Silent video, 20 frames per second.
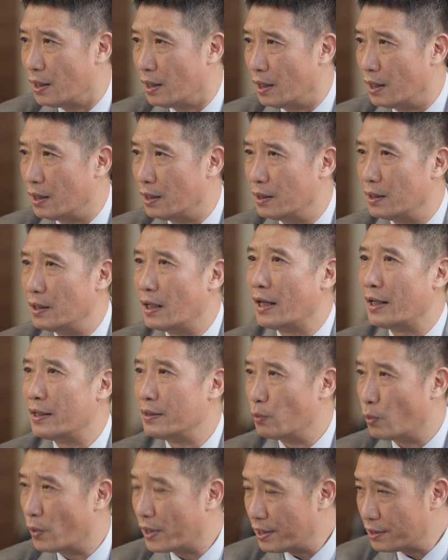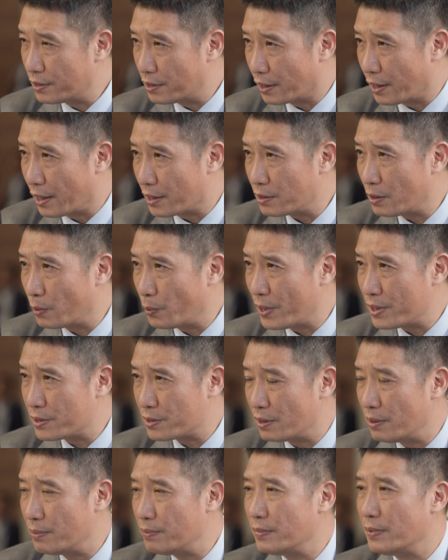uh, and working together
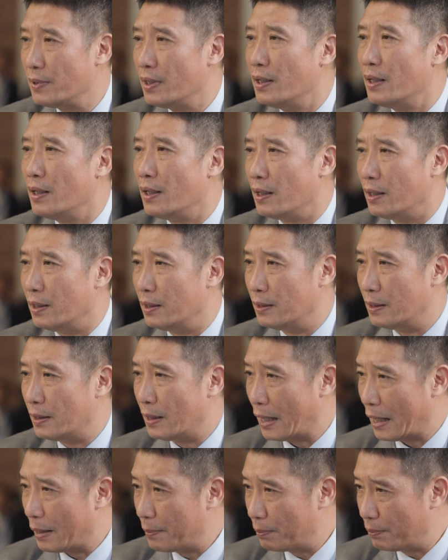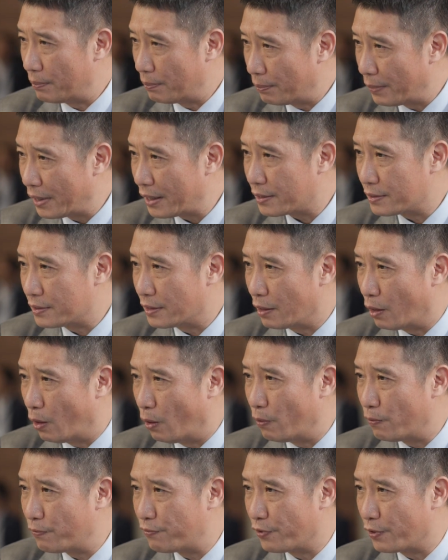with them uh, and make the
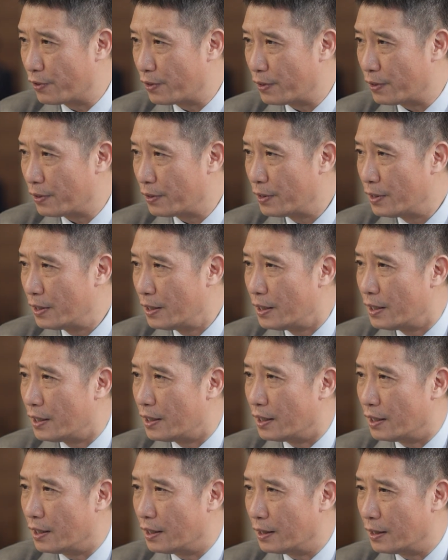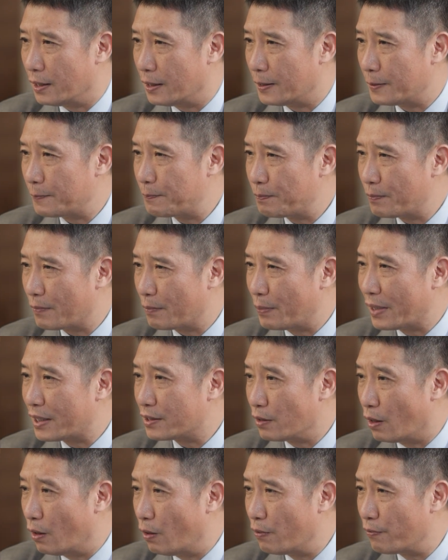offer uh, make
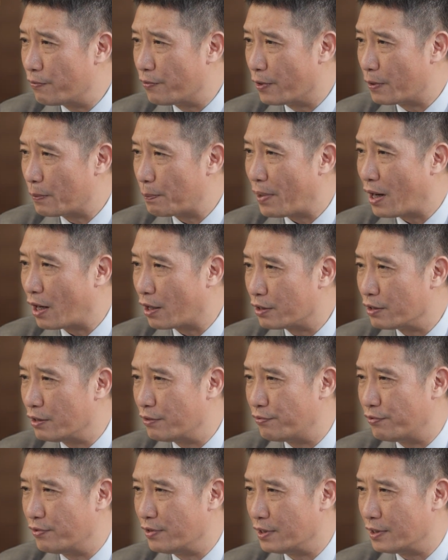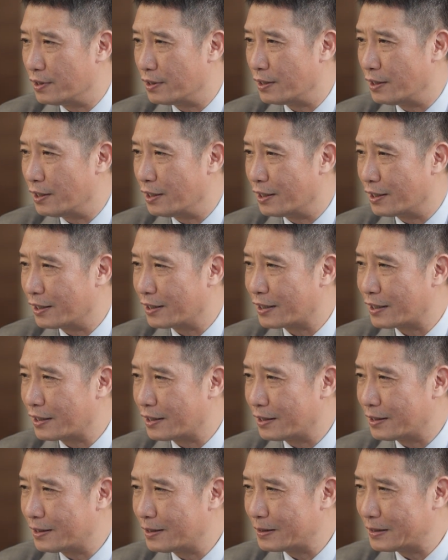the offer part of a, a
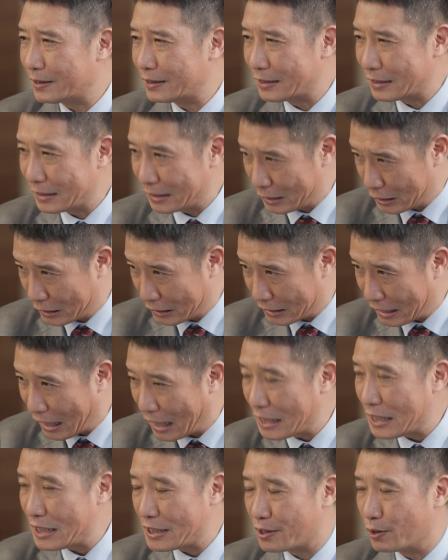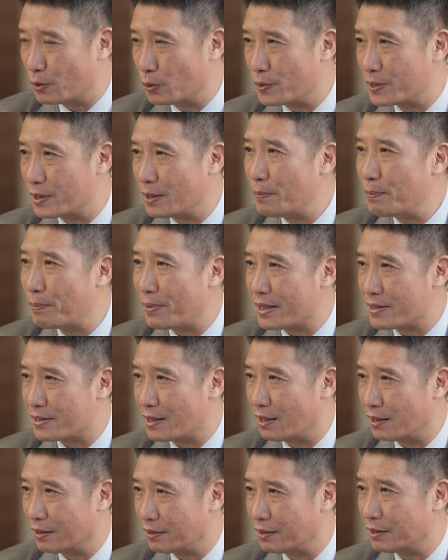Chinese solution based
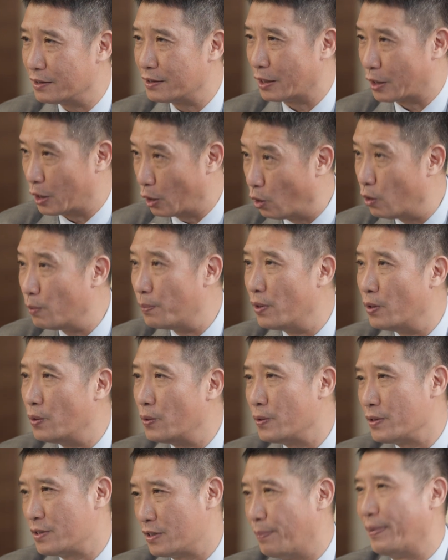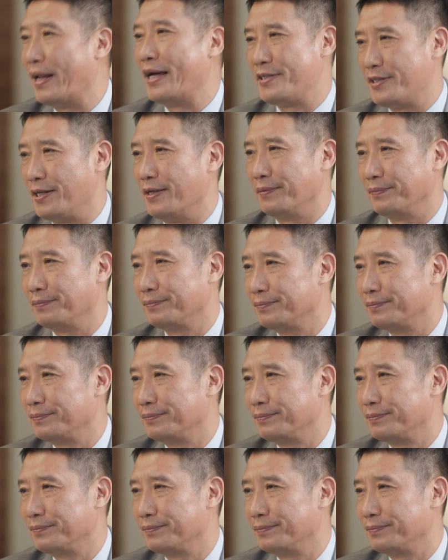on the global supply chain